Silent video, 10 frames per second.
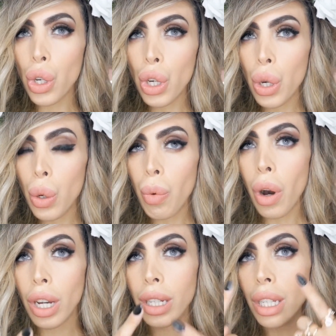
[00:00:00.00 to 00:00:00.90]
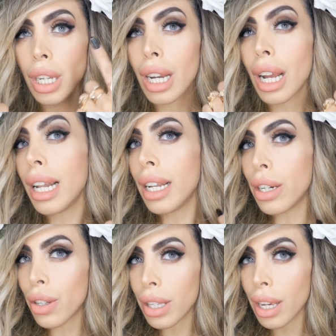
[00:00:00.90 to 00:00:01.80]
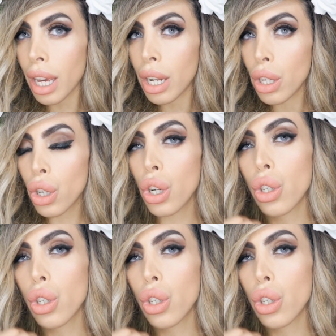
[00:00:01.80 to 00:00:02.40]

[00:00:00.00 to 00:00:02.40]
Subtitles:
Do you want clear skin?